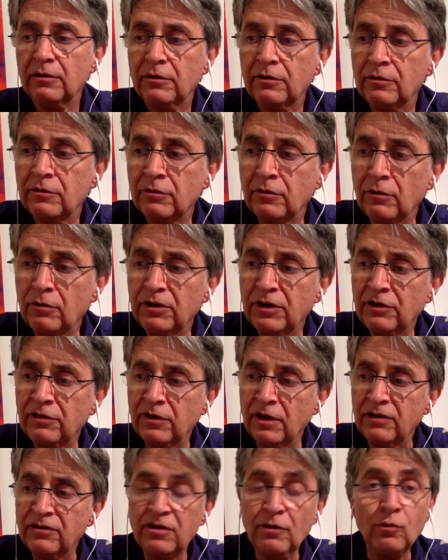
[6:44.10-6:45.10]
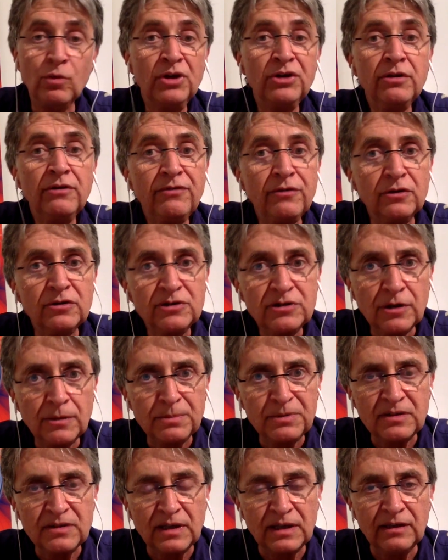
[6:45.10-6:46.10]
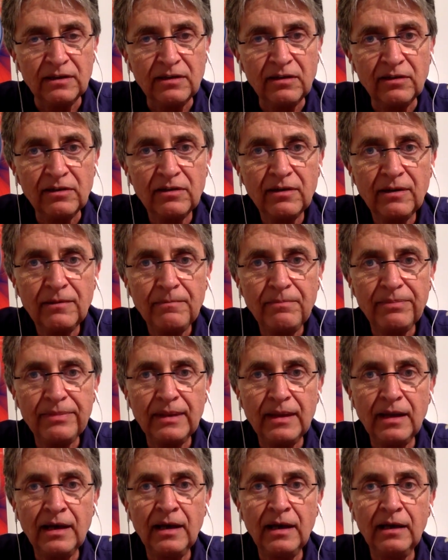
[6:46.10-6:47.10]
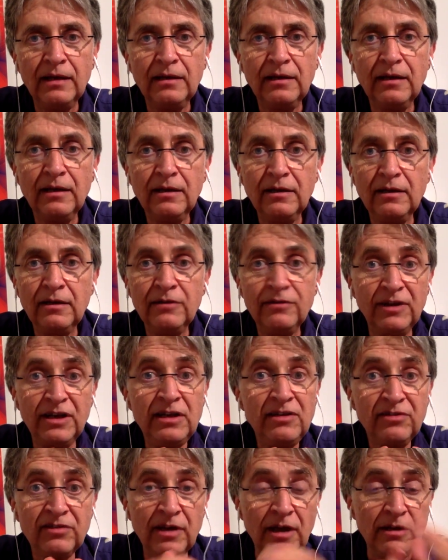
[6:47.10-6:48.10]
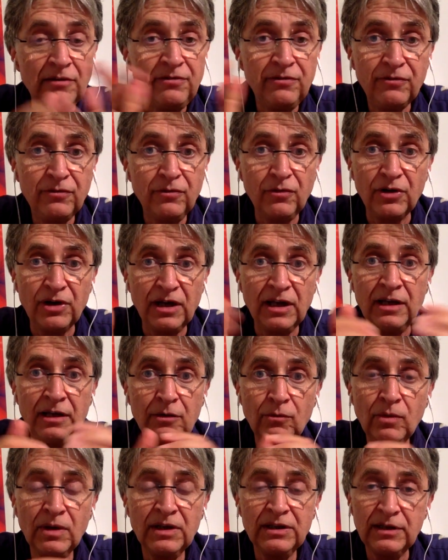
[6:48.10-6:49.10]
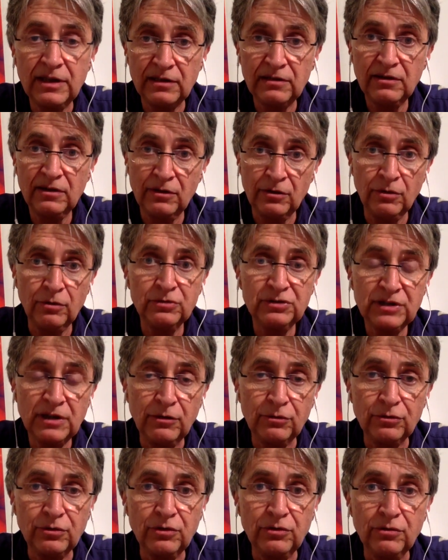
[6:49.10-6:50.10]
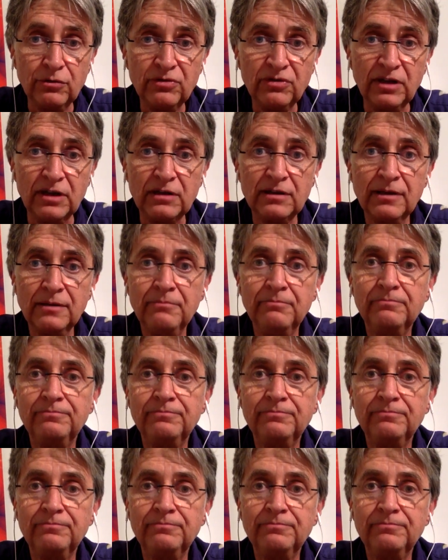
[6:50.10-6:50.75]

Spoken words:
So it's a wonderful substance and it's very safe for anyone that knows how to use it.